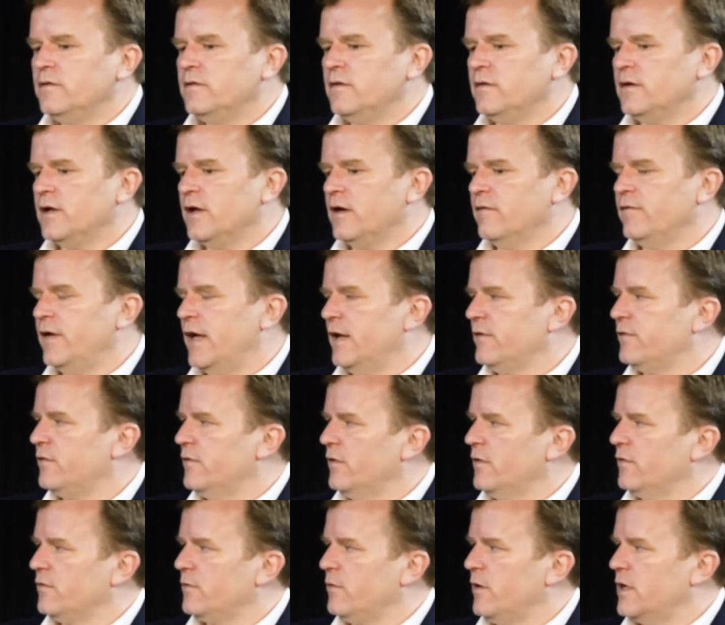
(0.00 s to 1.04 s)
to kind of answer
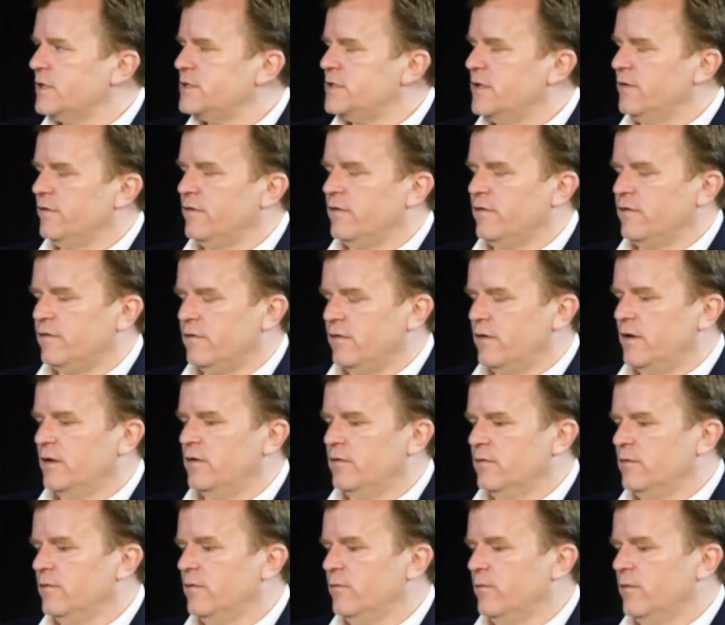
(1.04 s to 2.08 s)
those questions. And so
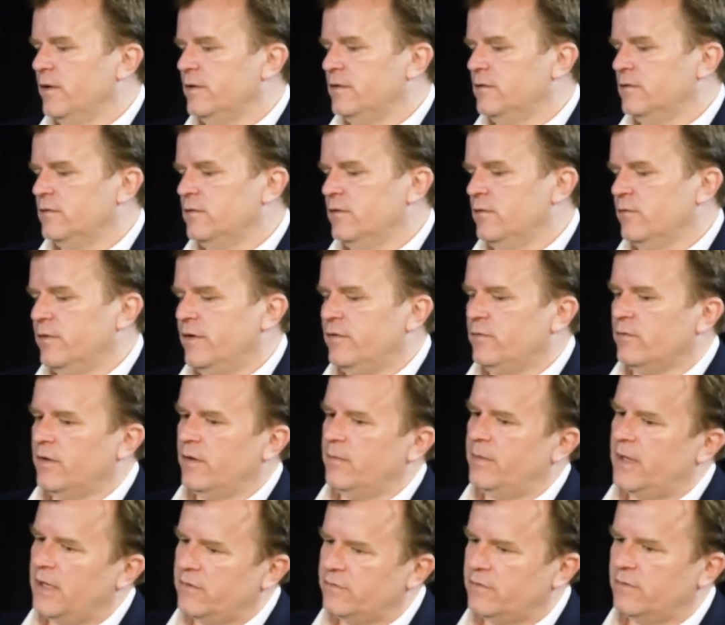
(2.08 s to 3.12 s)
then the reason
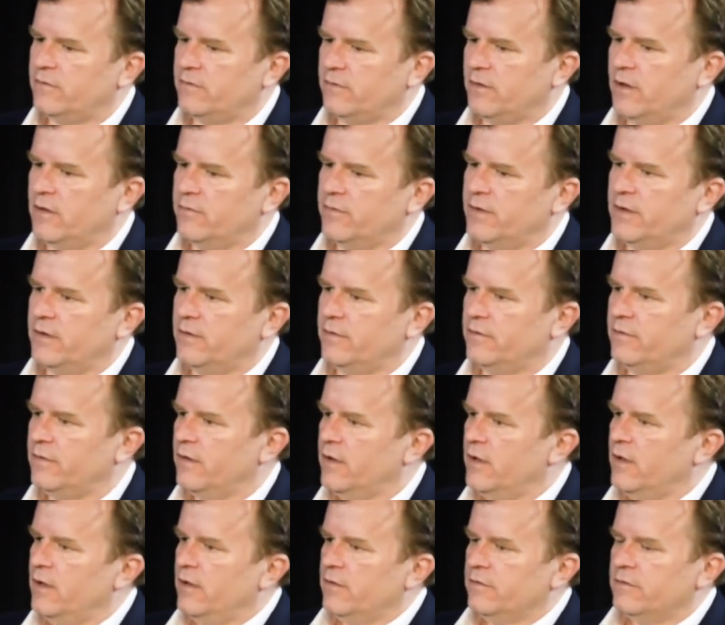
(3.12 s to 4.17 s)
why the patients love it is
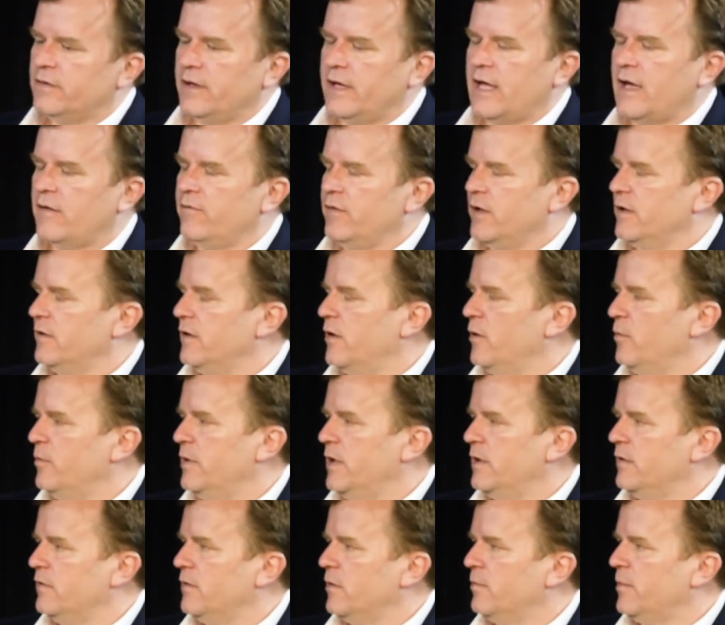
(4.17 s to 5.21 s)
it's like having an
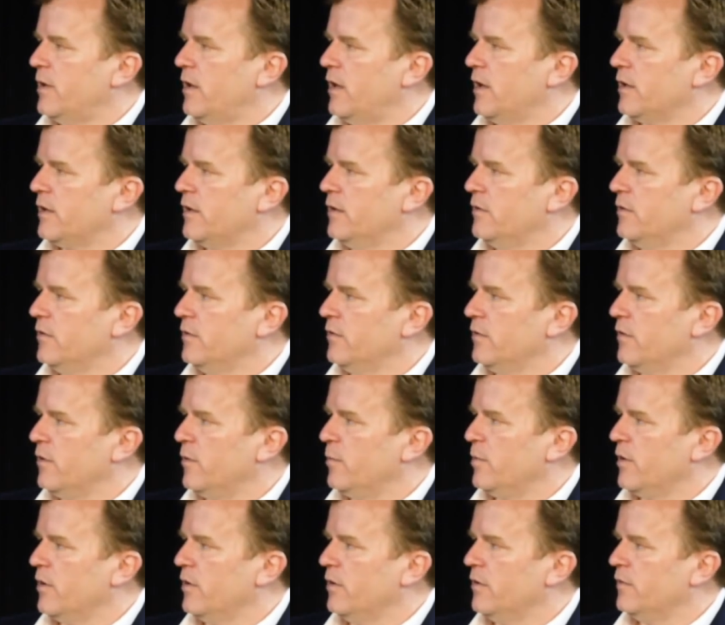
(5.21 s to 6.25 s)
OB in their pocket or in their
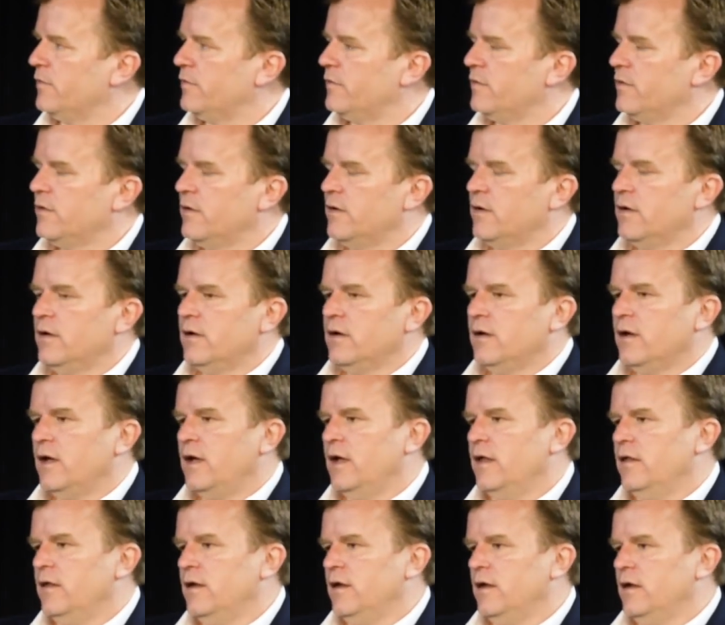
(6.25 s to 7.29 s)
purse.
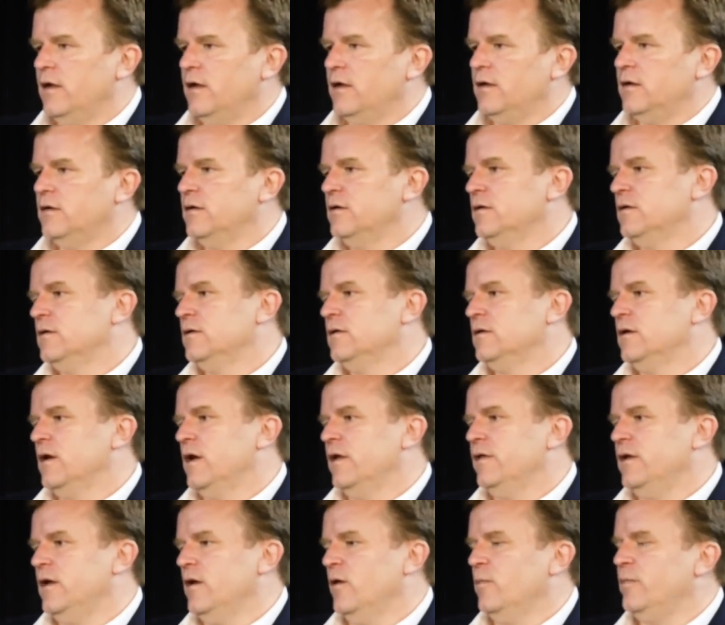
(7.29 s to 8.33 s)
And then
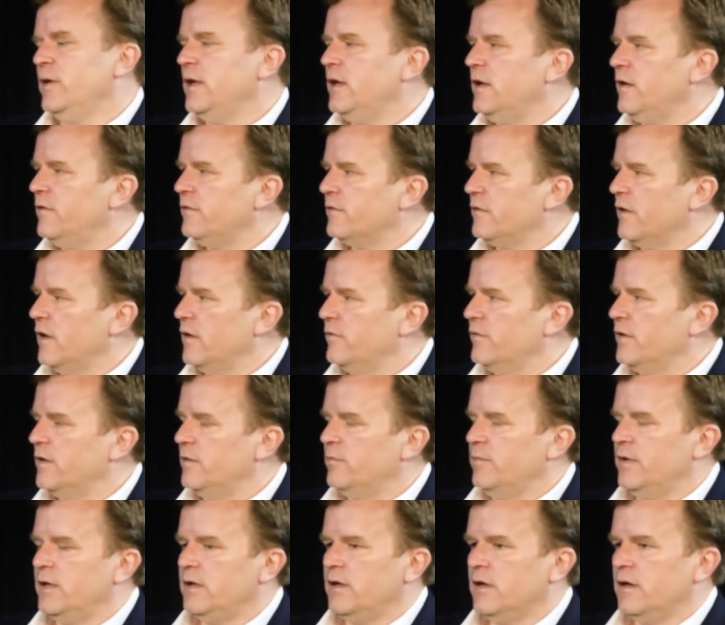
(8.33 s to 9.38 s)
the OBs love
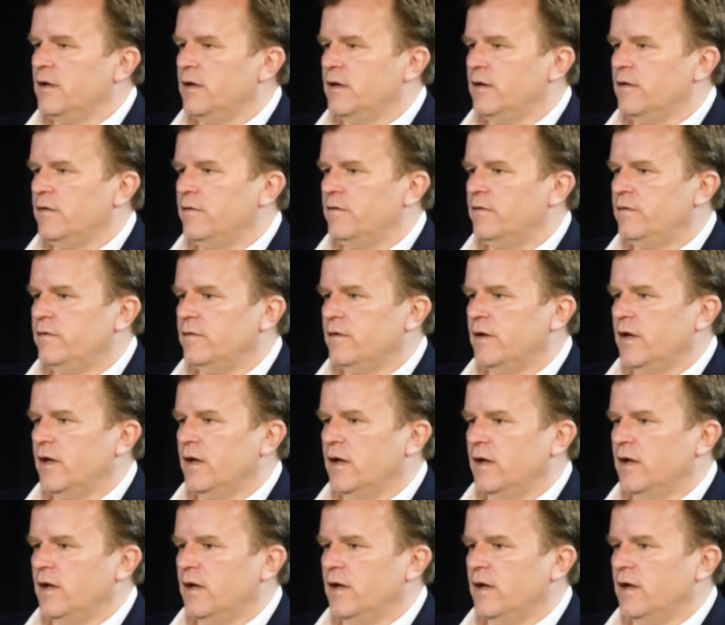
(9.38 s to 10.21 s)
it because,